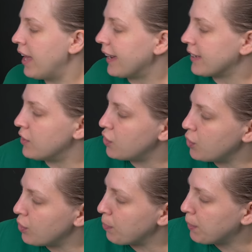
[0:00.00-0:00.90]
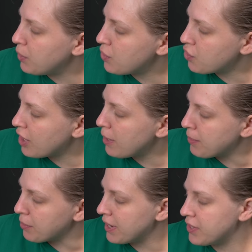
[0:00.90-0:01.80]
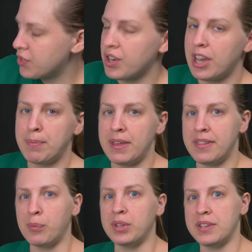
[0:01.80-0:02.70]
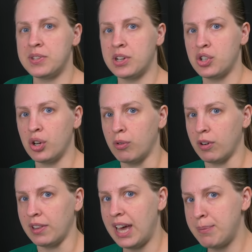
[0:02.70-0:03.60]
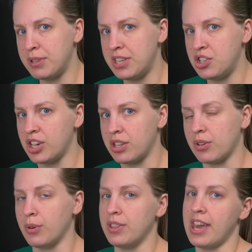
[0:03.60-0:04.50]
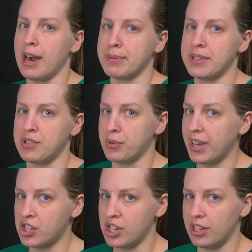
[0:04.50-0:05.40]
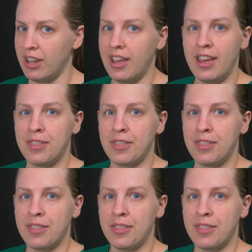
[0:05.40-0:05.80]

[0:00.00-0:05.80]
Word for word: I can do the blue stripe, the red stripe, and then when they start to overlap with each other going the opposite direction,